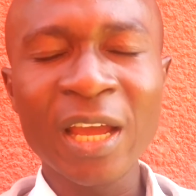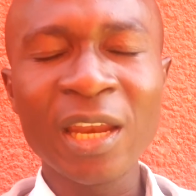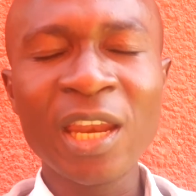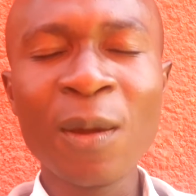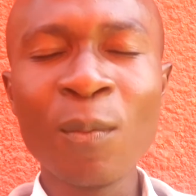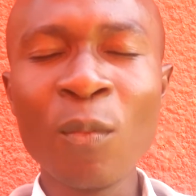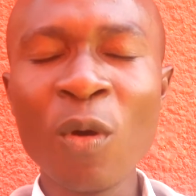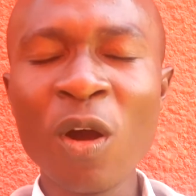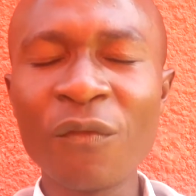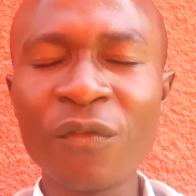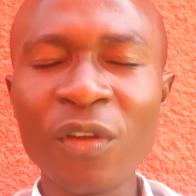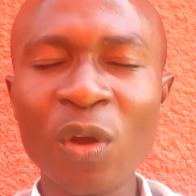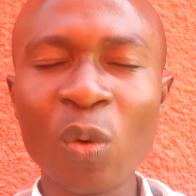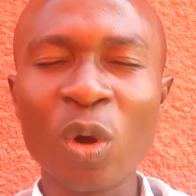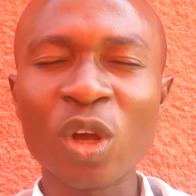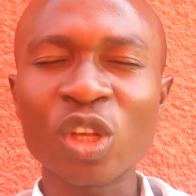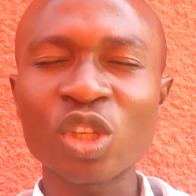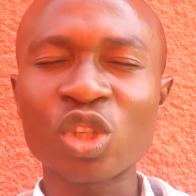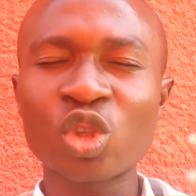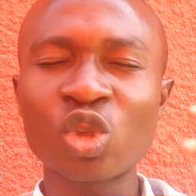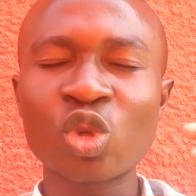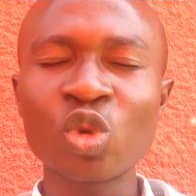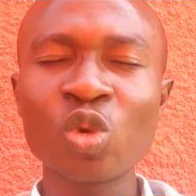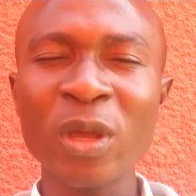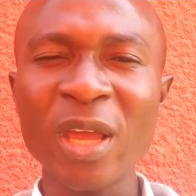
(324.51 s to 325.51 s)
The movie
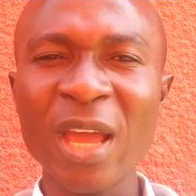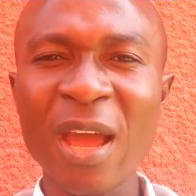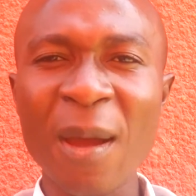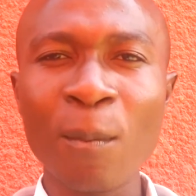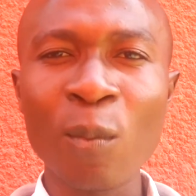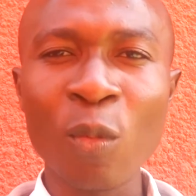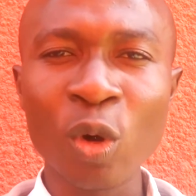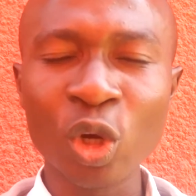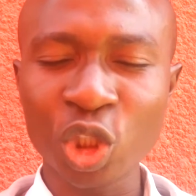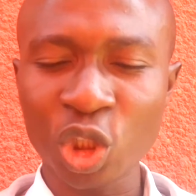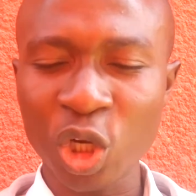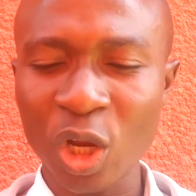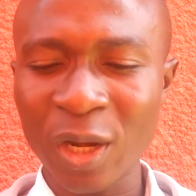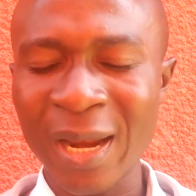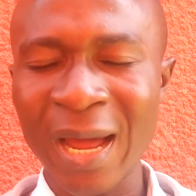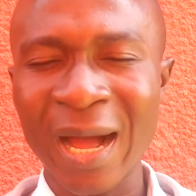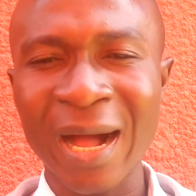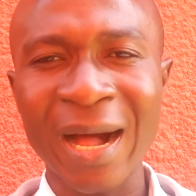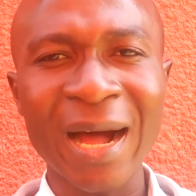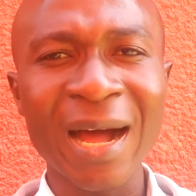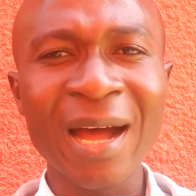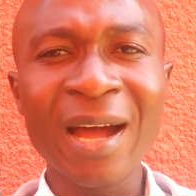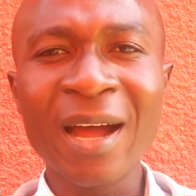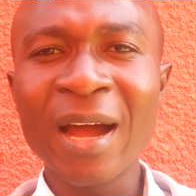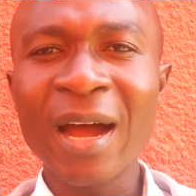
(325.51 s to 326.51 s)
was too
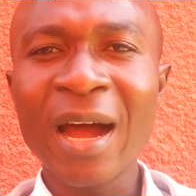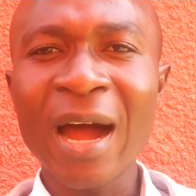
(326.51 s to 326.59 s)
emotional.